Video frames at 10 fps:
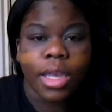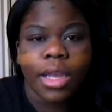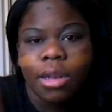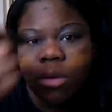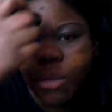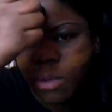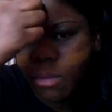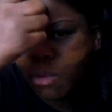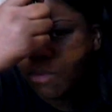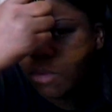Take a little bit
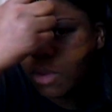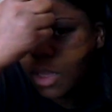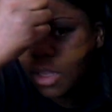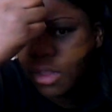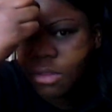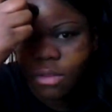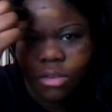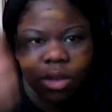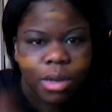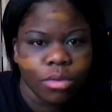on my forehead,
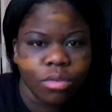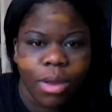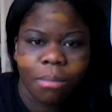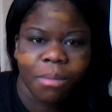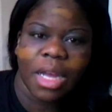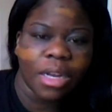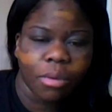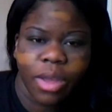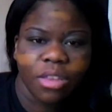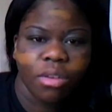just a little swipe. I
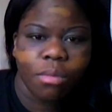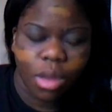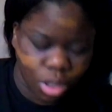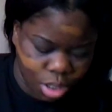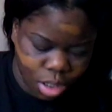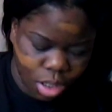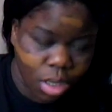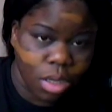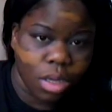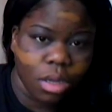don't wear too much.
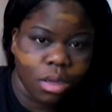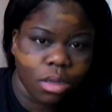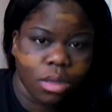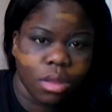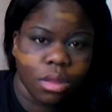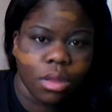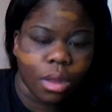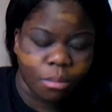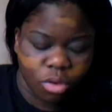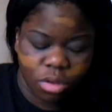
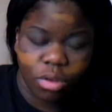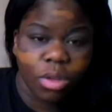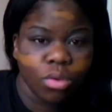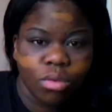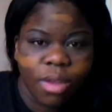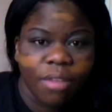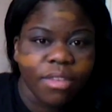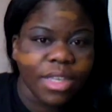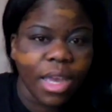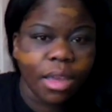I'm doing your normal
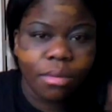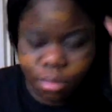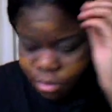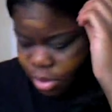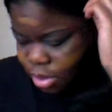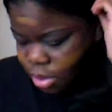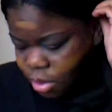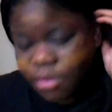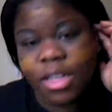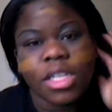everyday
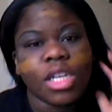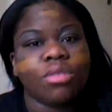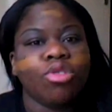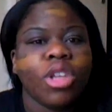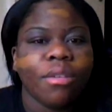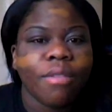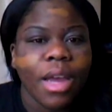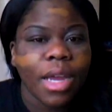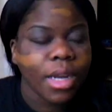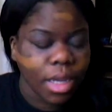foundation routine for
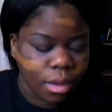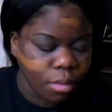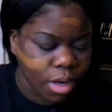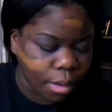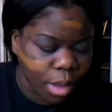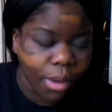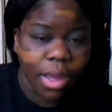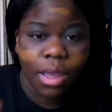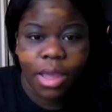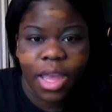acne when I'm
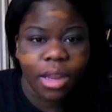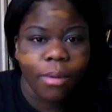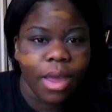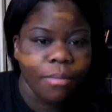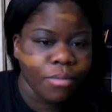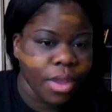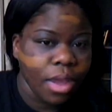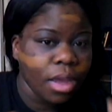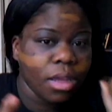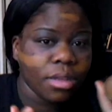going anywhere.
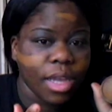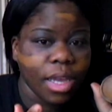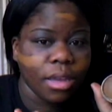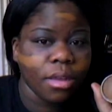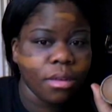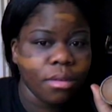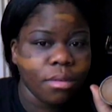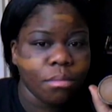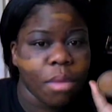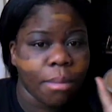Take
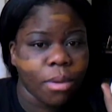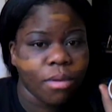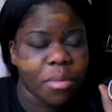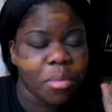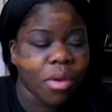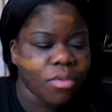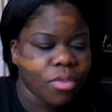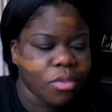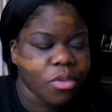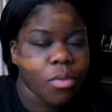my beautifully
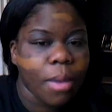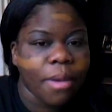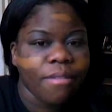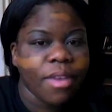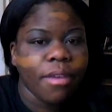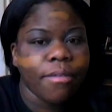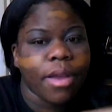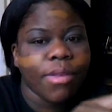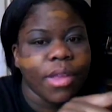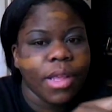bronze, swipe my finger
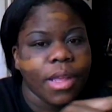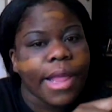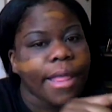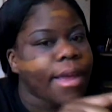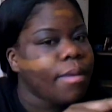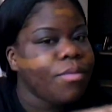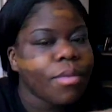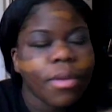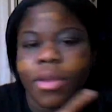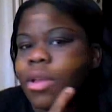around in it like that,
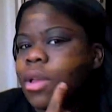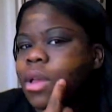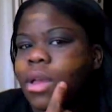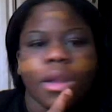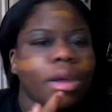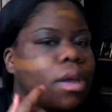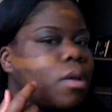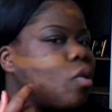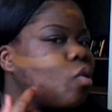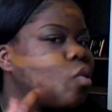and my